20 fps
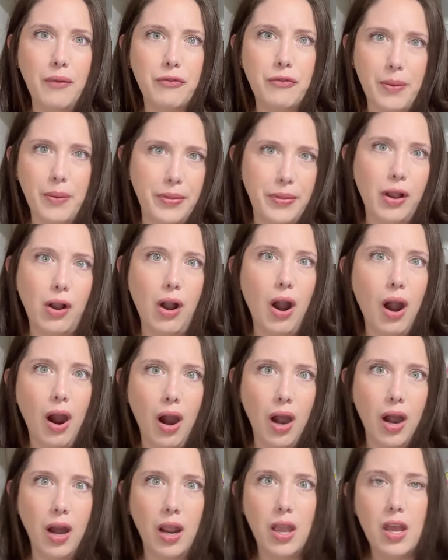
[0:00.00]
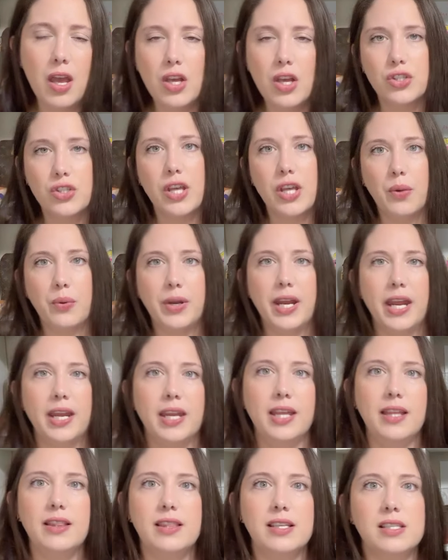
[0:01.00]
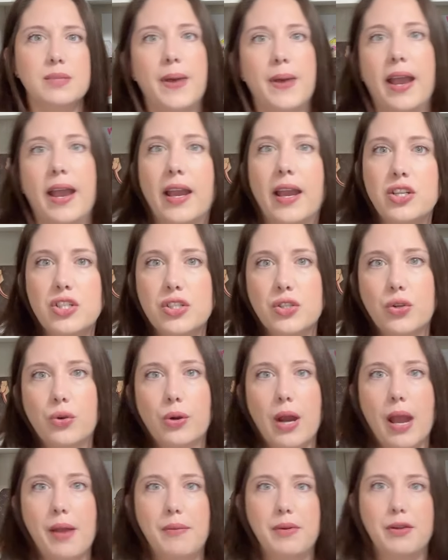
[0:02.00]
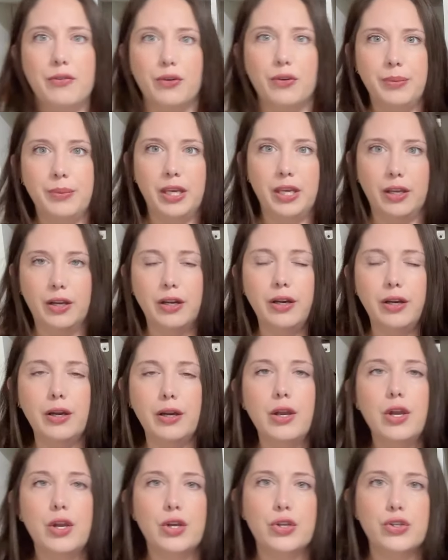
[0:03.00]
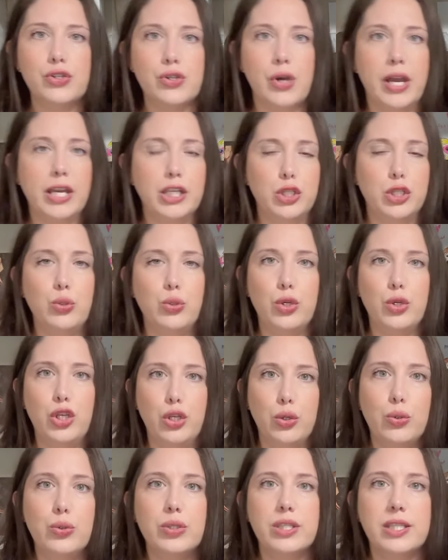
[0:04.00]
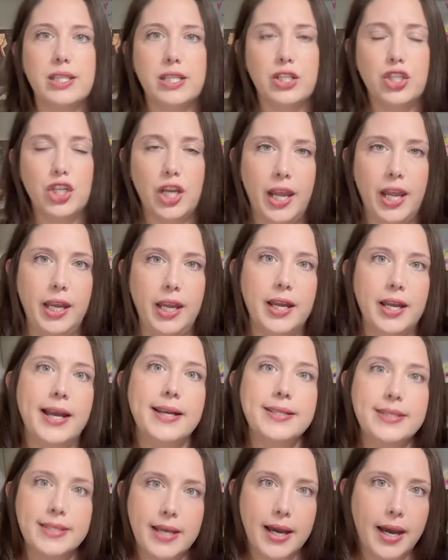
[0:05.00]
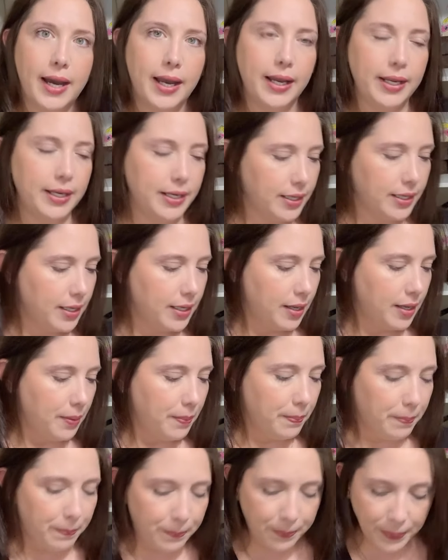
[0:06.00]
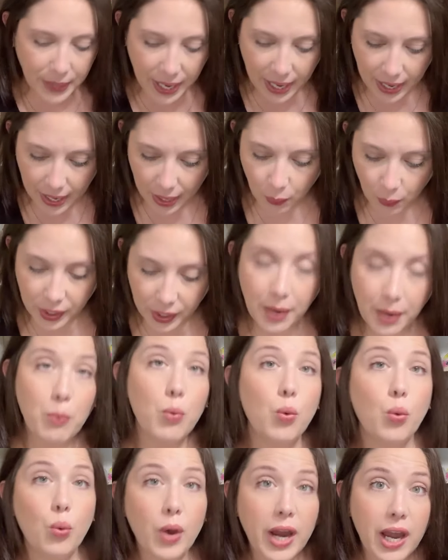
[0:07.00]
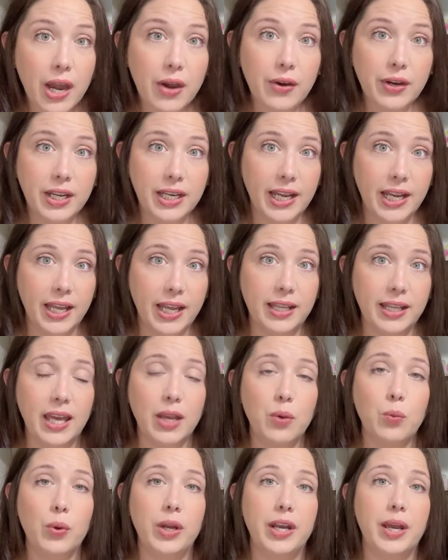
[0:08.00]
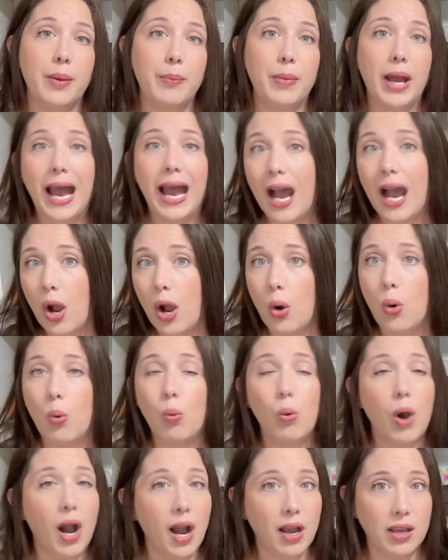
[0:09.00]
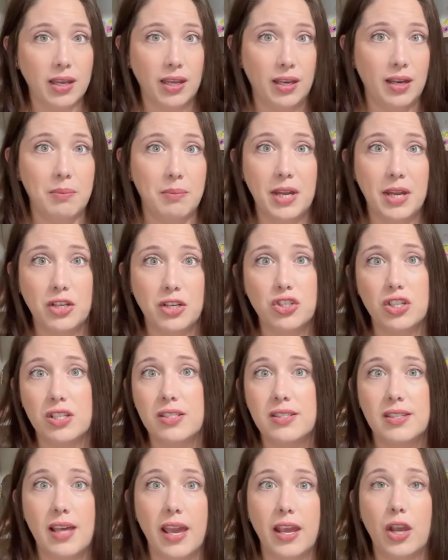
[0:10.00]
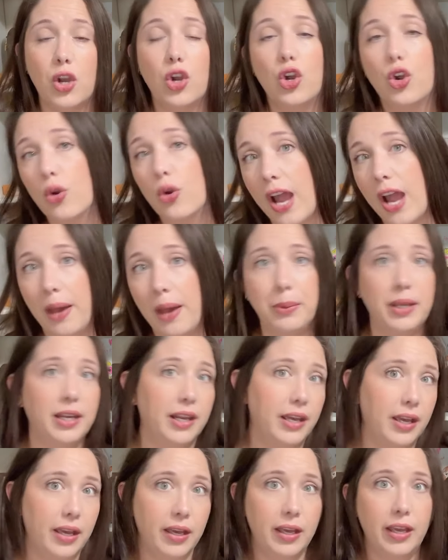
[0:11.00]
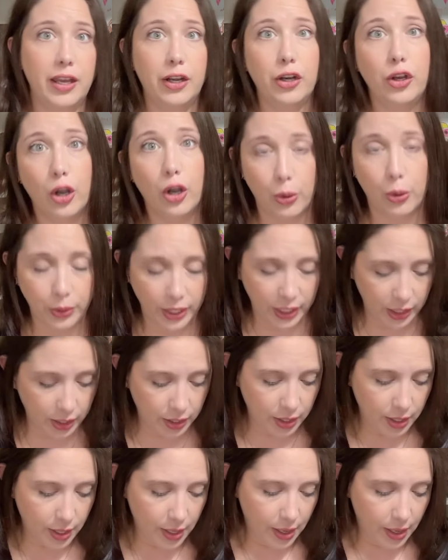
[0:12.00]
from the car. So like when I need this bag, I just grab it from here. So I do use the chain a ton. But when I'm wearing it, like when I'm out walking, I'm not just like grabbing it and going.